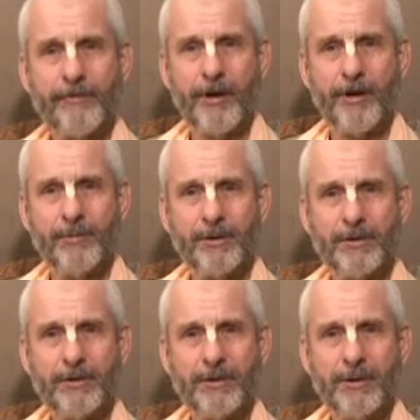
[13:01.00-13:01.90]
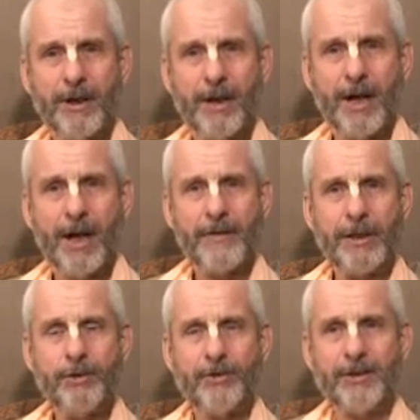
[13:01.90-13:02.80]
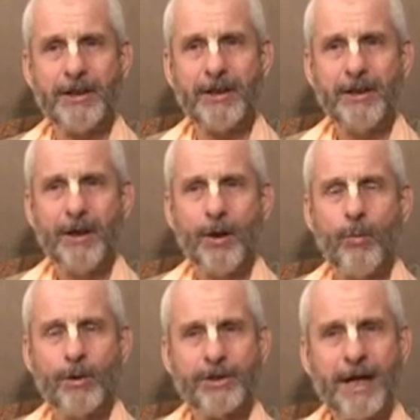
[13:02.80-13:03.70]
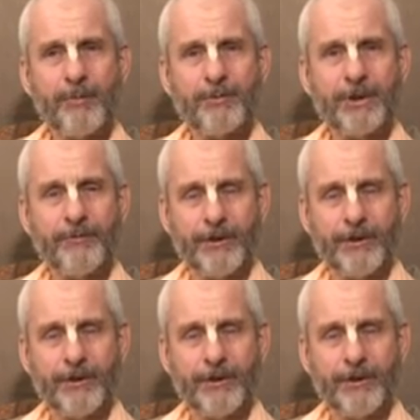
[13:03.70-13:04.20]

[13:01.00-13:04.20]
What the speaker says: farms, and then you see what happens in,